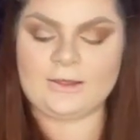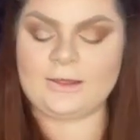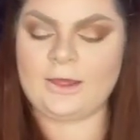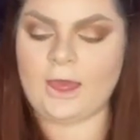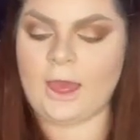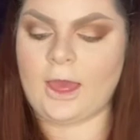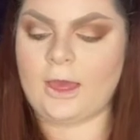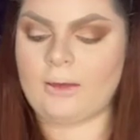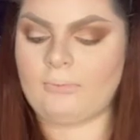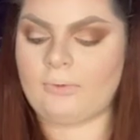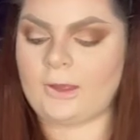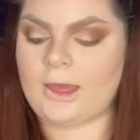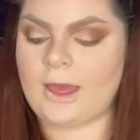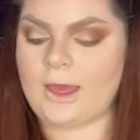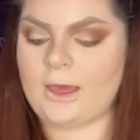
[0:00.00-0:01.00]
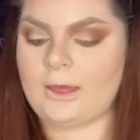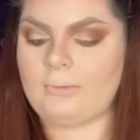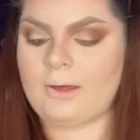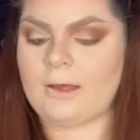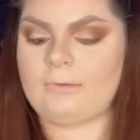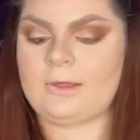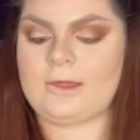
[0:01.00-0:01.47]
But yeah, I
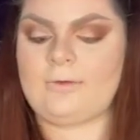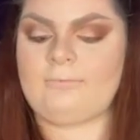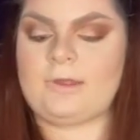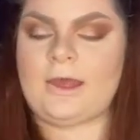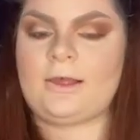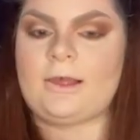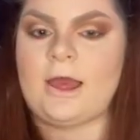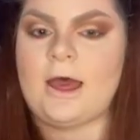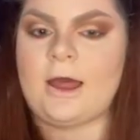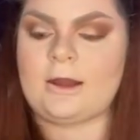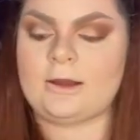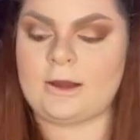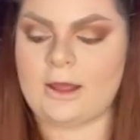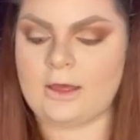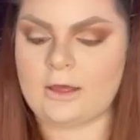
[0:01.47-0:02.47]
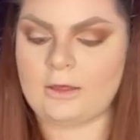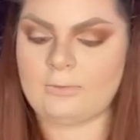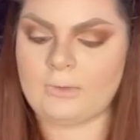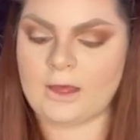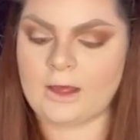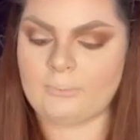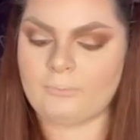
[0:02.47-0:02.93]
received this, and
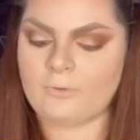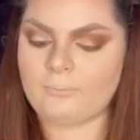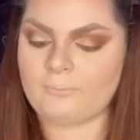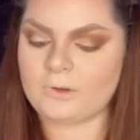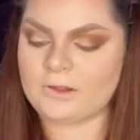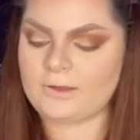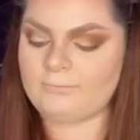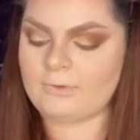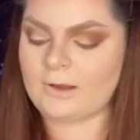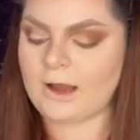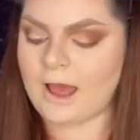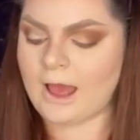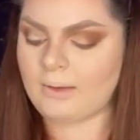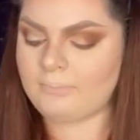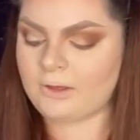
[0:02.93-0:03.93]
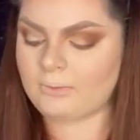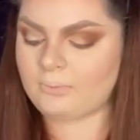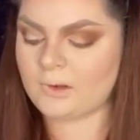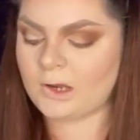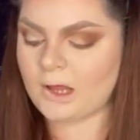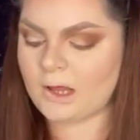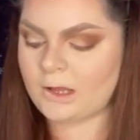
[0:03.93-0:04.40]
I received an eye
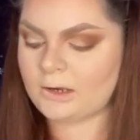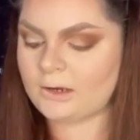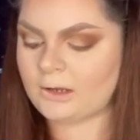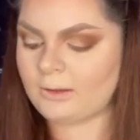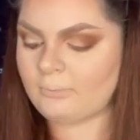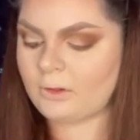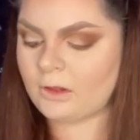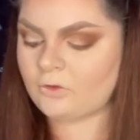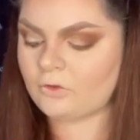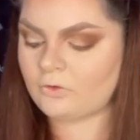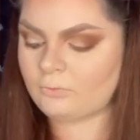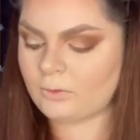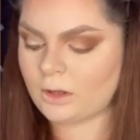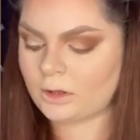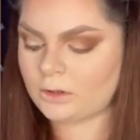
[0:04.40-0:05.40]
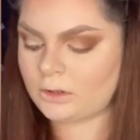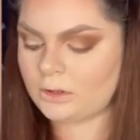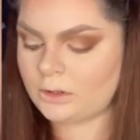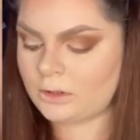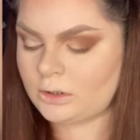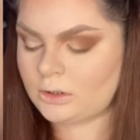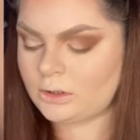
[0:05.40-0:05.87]
pigment and lip gloss as well,
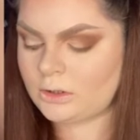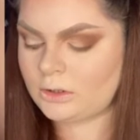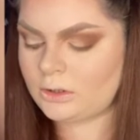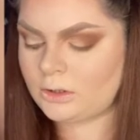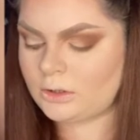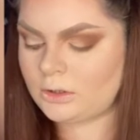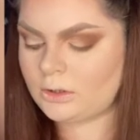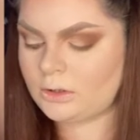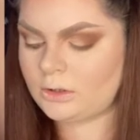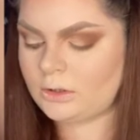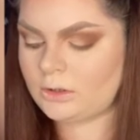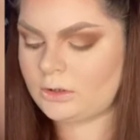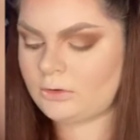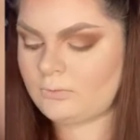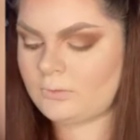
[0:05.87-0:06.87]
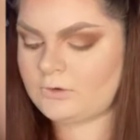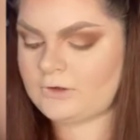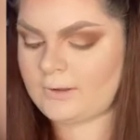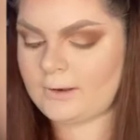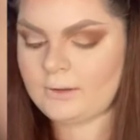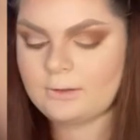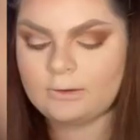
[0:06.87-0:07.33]
which I
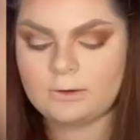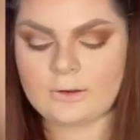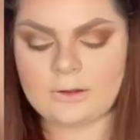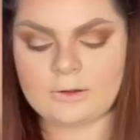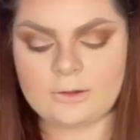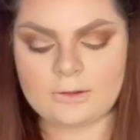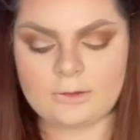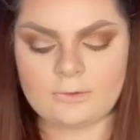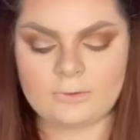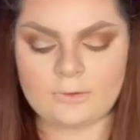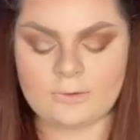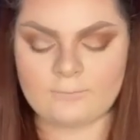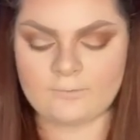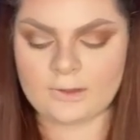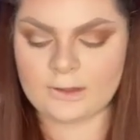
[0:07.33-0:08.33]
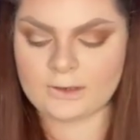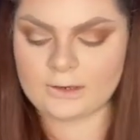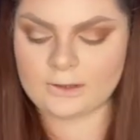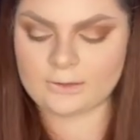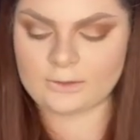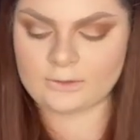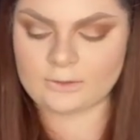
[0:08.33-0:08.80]
think I need
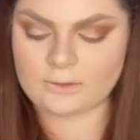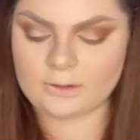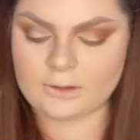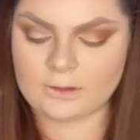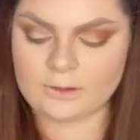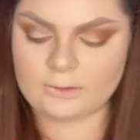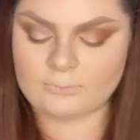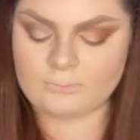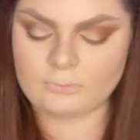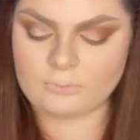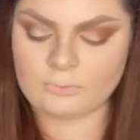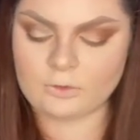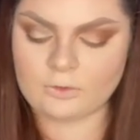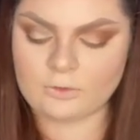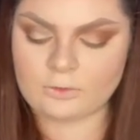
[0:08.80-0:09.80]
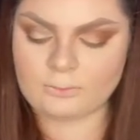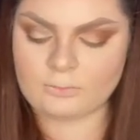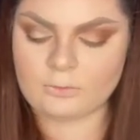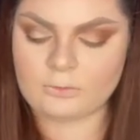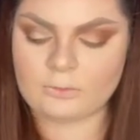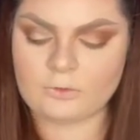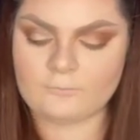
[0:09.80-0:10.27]
to get use
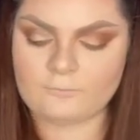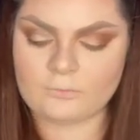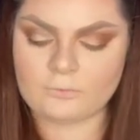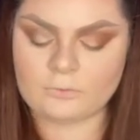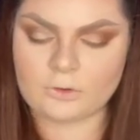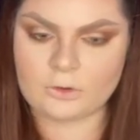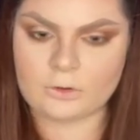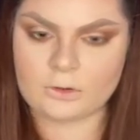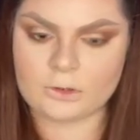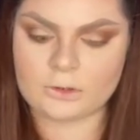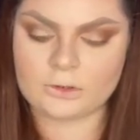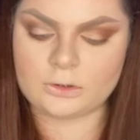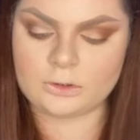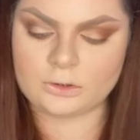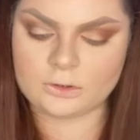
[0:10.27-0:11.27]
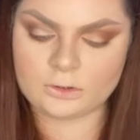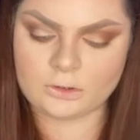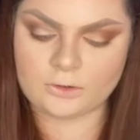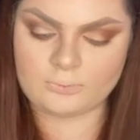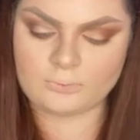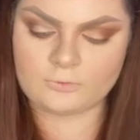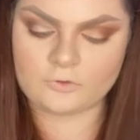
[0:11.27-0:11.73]
more of. Oh god, this
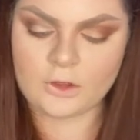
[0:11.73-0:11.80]
brush.